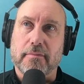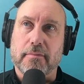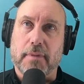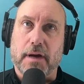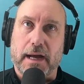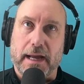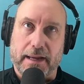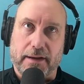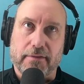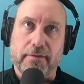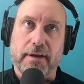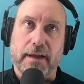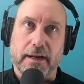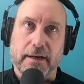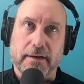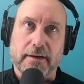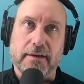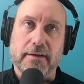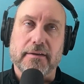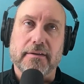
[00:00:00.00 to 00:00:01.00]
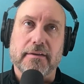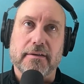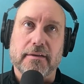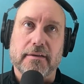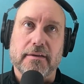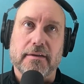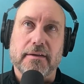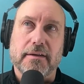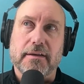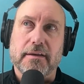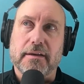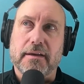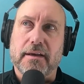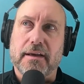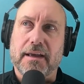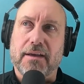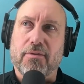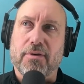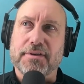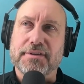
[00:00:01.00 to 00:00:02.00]
I created it.
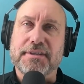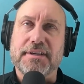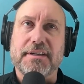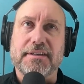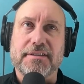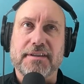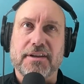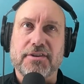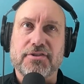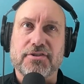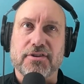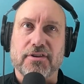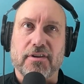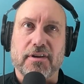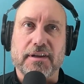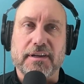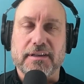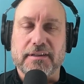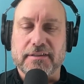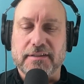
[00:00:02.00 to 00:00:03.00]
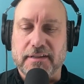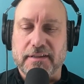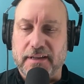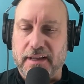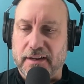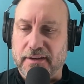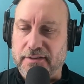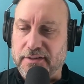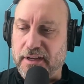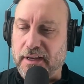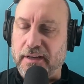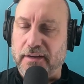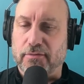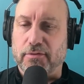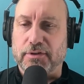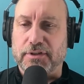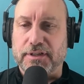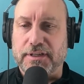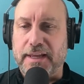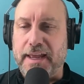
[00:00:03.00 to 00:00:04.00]
It wasn't intentional. I didn't sit down and say,
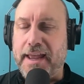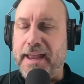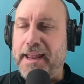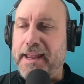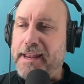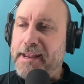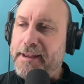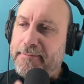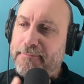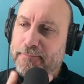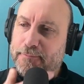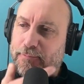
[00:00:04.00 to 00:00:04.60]
well, today